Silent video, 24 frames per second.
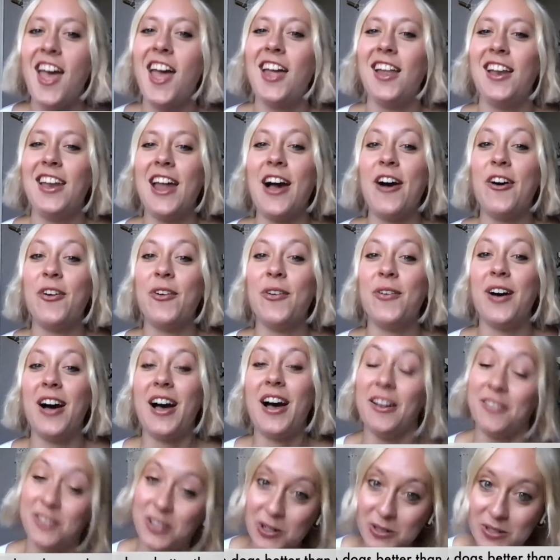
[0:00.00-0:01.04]
Now,
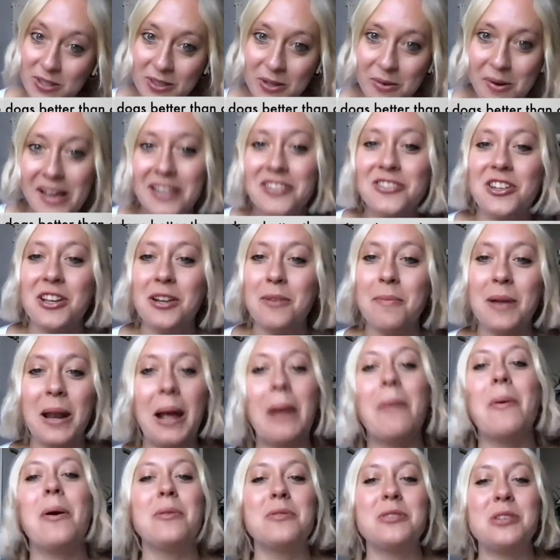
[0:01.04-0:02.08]
I've chosen the question, but I
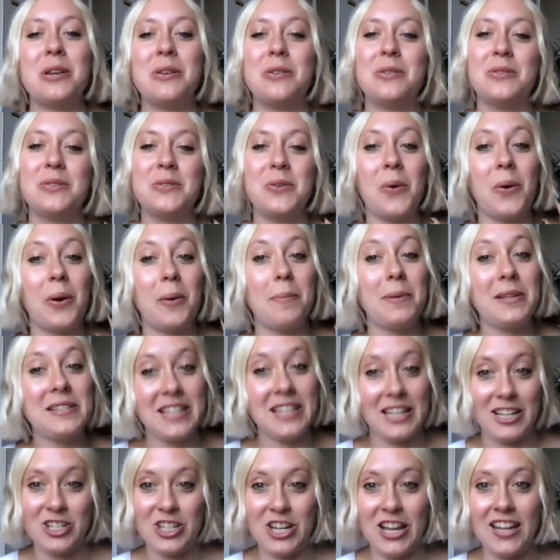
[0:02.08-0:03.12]
won't choose your
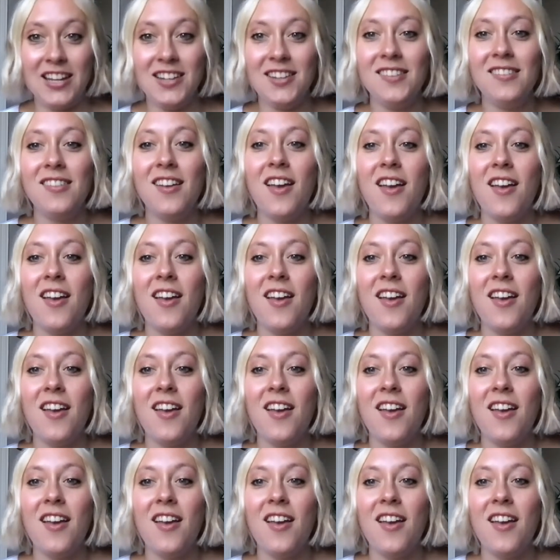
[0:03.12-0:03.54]
position.